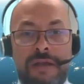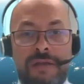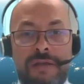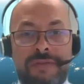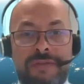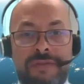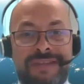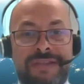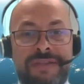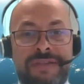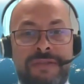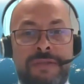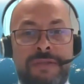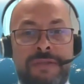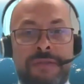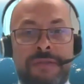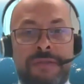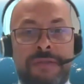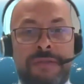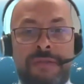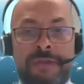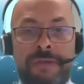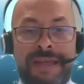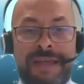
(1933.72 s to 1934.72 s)
This is
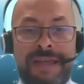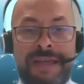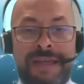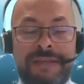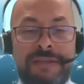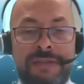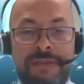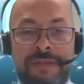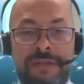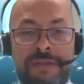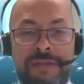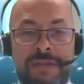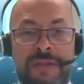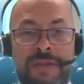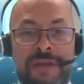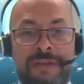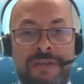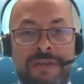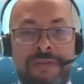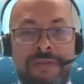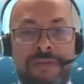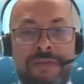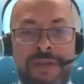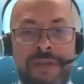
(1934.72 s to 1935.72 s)
an entity
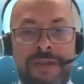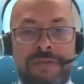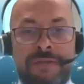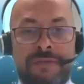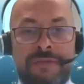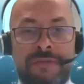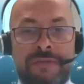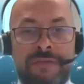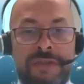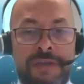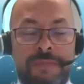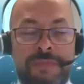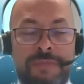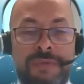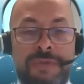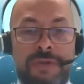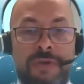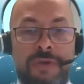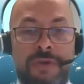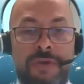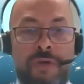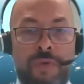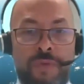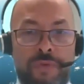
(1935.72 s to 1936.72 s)
that the state
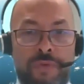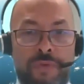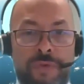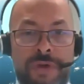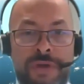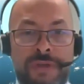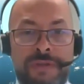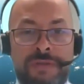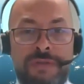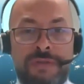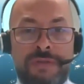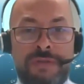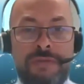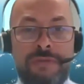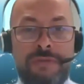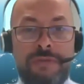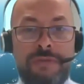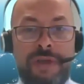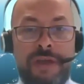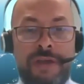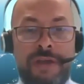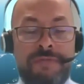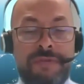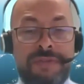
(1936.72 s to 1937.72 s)
deems authorized to
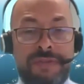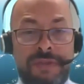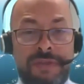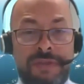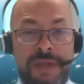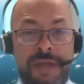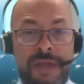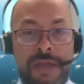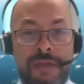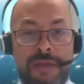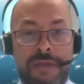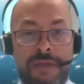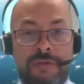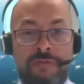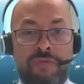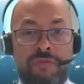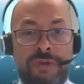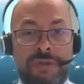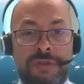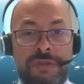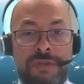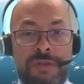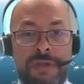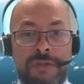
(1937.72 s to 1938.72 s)
have a say in
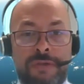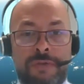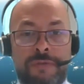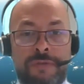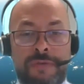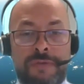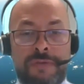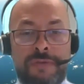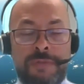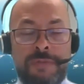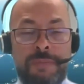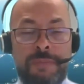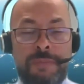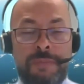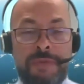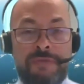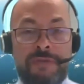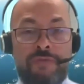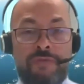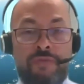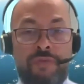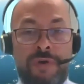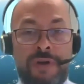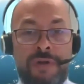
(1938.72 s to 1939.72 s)
what kind of airspace
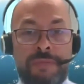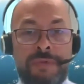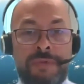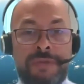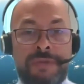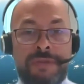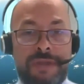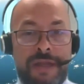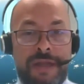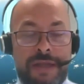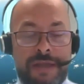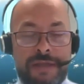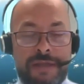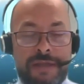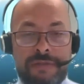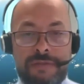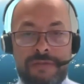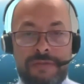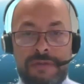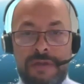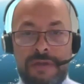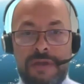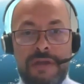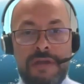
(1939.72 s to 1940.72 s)
requirements it
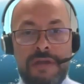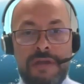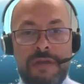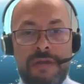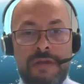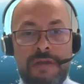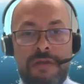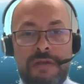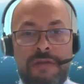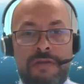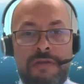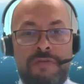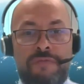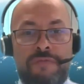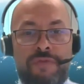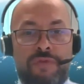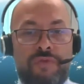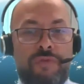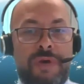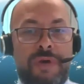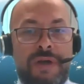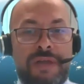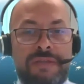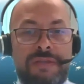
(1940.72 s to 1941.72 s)
has.
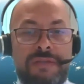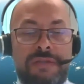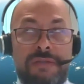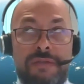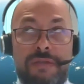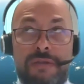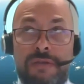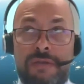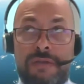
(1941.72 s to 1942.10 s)
For us,